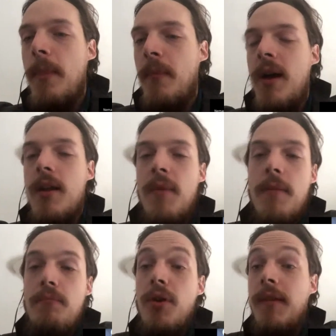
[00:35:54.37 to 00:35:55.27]

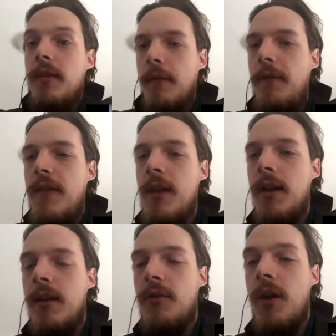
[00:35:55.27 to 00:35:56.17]
My personal
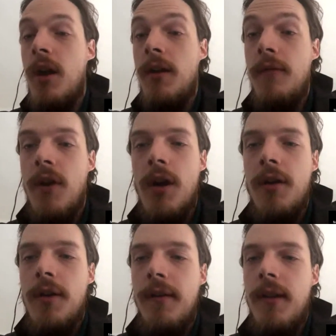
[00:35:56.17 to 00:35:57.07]
feeling regarding
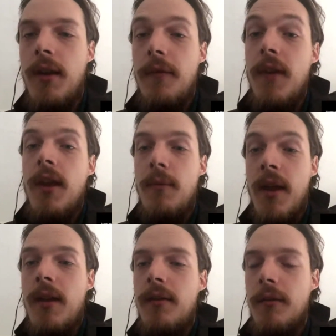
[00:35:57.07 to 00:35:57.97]
Vardar is that if they can
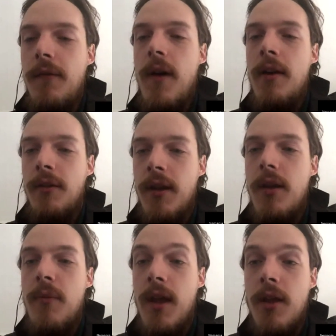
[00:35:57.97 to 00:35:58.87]
make it to the final, they
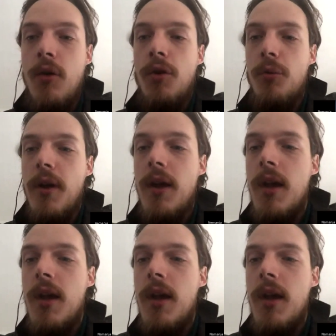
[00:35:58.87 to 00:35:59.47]
can make it all the way.